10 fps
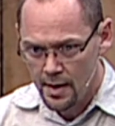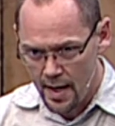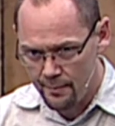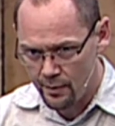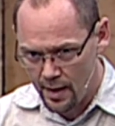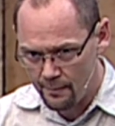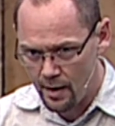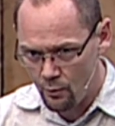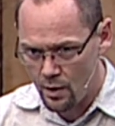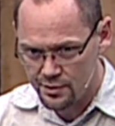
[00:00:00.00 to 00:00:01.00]
Abraham, I
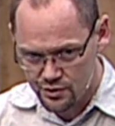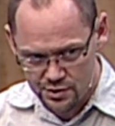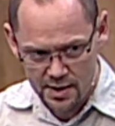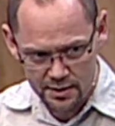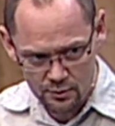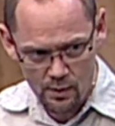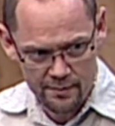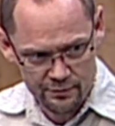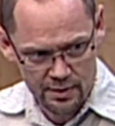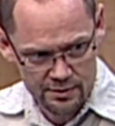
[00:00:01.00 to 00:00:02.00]
want you to take your
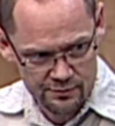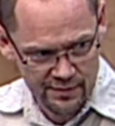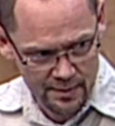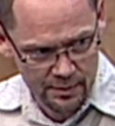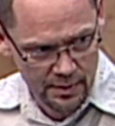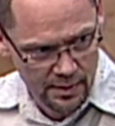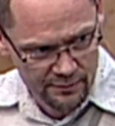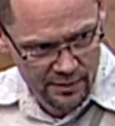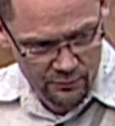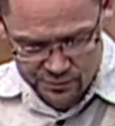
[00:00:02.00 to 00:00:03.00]
wife, your kids, your family,
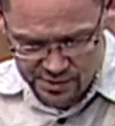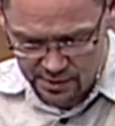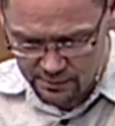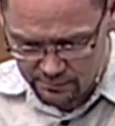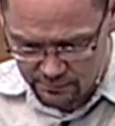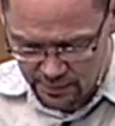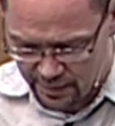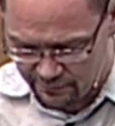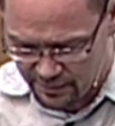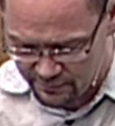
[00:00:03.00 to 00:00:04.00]
etc., which he didn't really
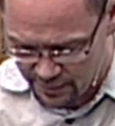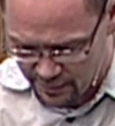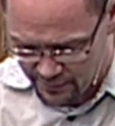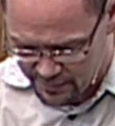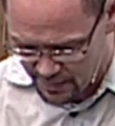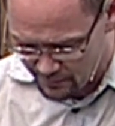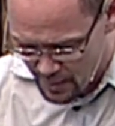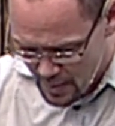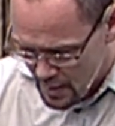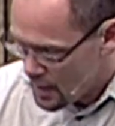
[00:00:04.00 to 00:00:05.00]
have kids yet at that time.
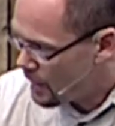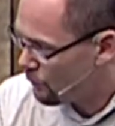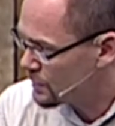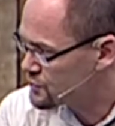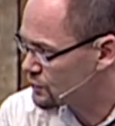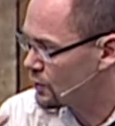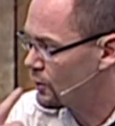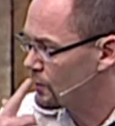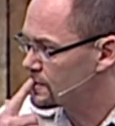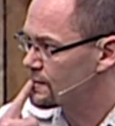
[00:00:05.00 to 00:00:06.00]
I want you to
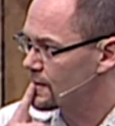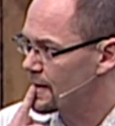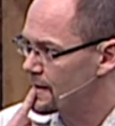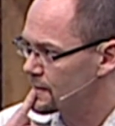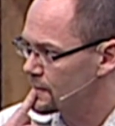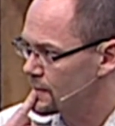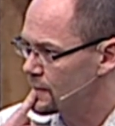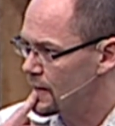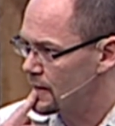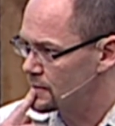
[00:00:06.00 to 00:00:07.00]
go into the land
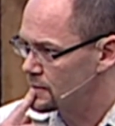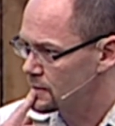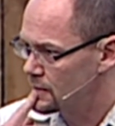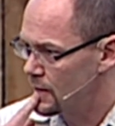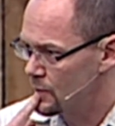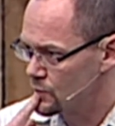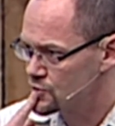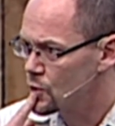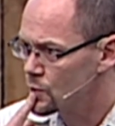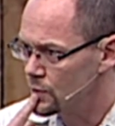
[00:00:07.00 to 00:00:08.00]
that I will
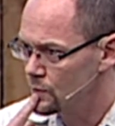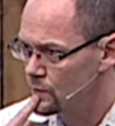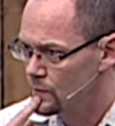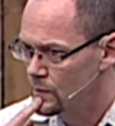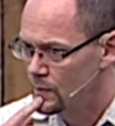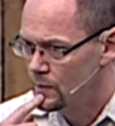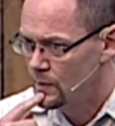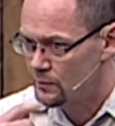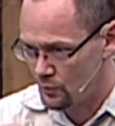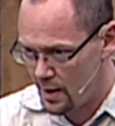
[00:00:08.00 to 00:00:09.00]
show you.
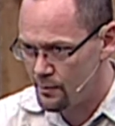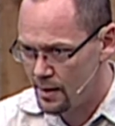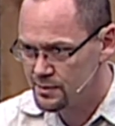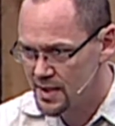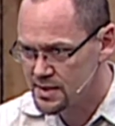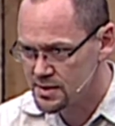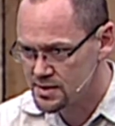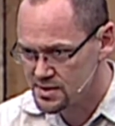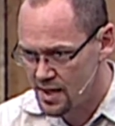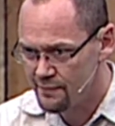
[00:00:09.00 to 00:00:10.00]
And so Abraham takes his
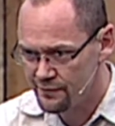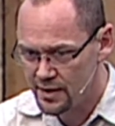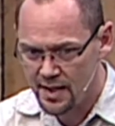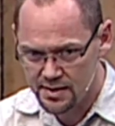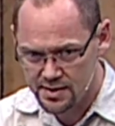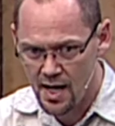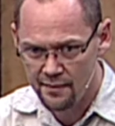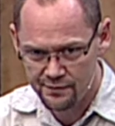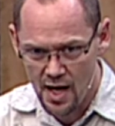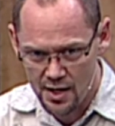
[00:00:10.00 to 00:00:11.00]
stuff and he heads
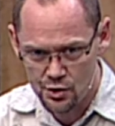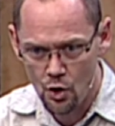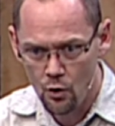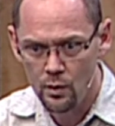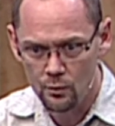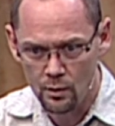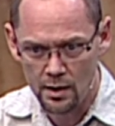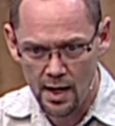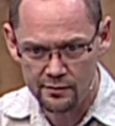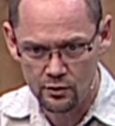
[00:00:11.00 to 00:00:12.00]
off, not knowing where
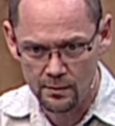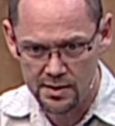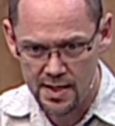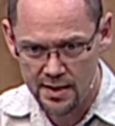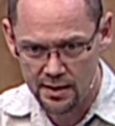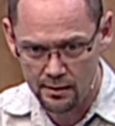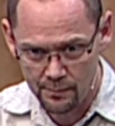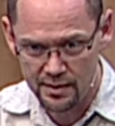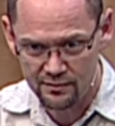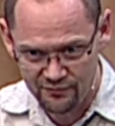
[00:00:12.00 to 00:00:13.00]
God's going to be taking him,
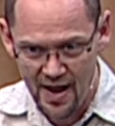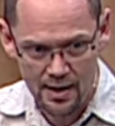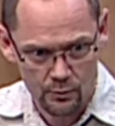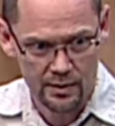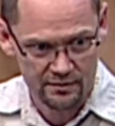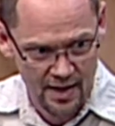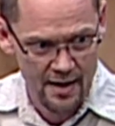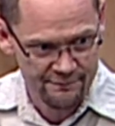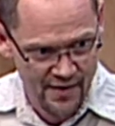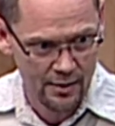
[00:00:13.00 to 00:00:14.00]
but he's following. He's got
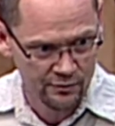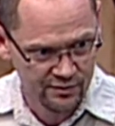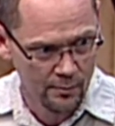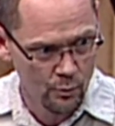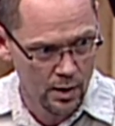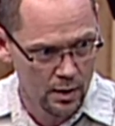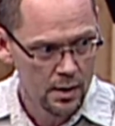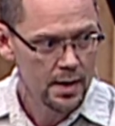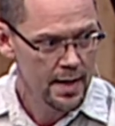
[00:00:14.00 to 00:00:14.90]
to follow somewhere.